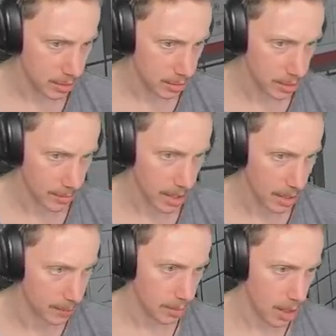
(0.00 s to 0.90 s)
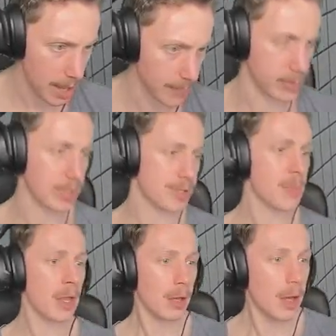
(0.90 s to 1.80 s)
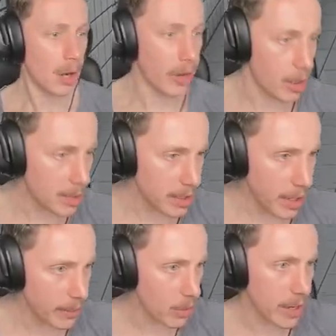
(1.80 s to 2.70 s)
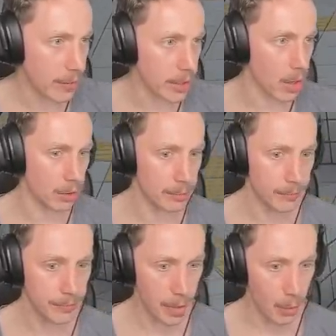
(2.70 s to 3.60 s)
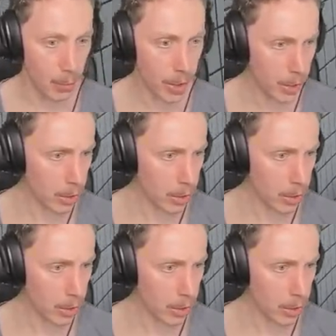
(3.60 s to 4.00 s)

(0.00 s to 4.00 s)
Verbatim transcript: Yum, yum. I'm happy with this. All right, I'm going to carry on carrying on. Woo!